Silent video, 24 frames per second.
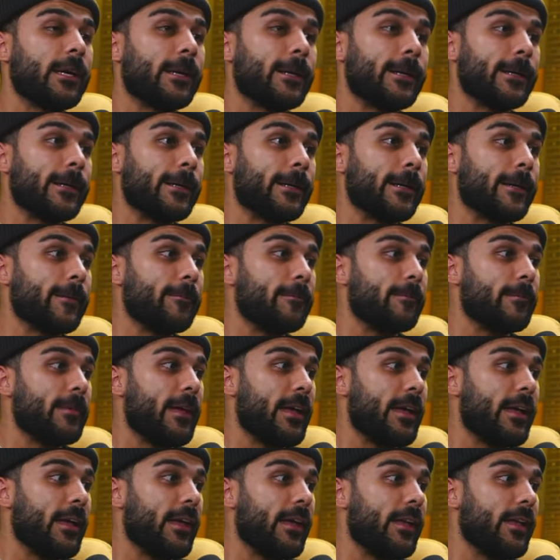Um,
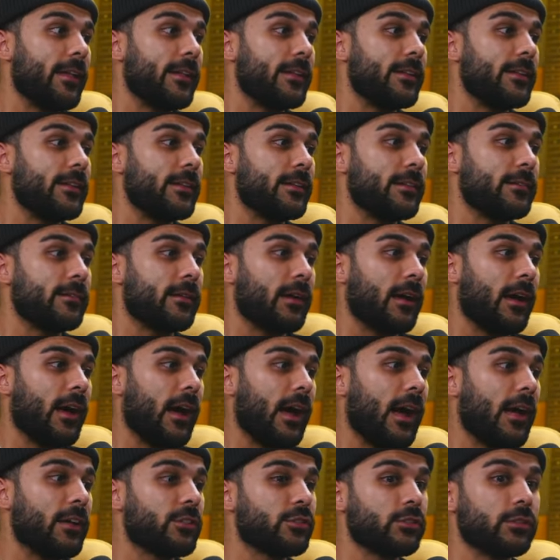and
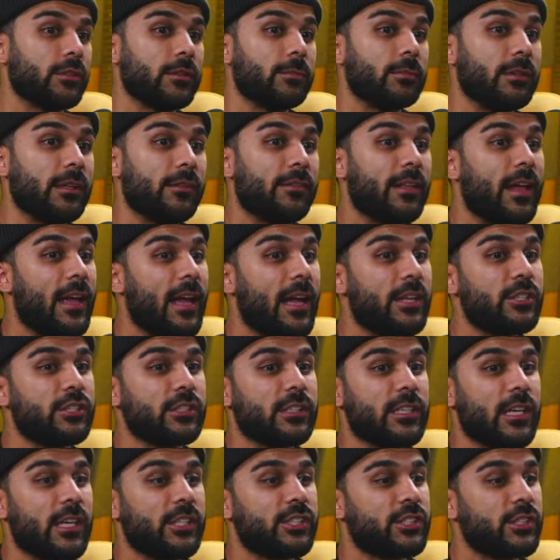I truly believe that
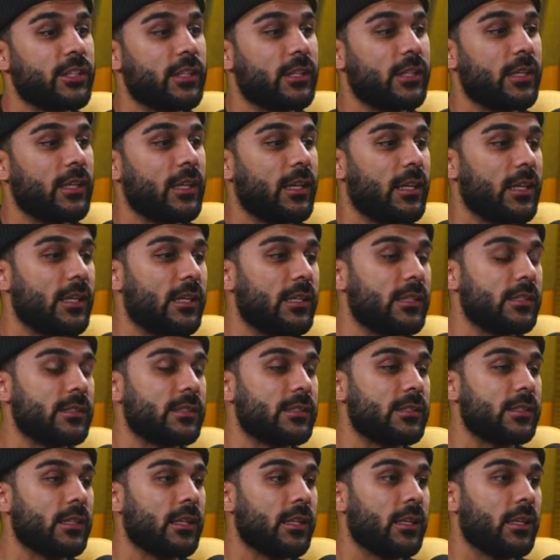education
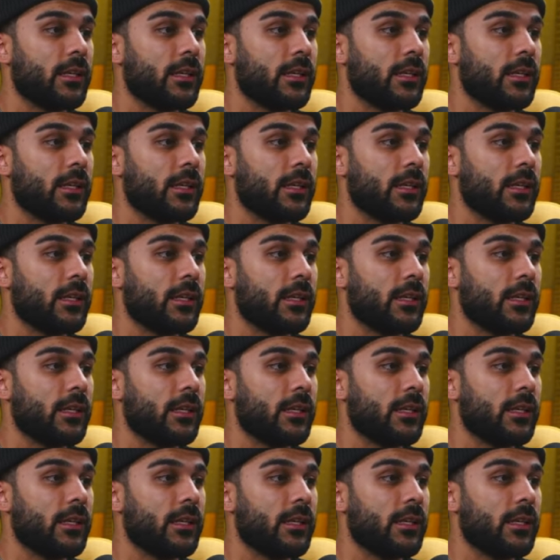is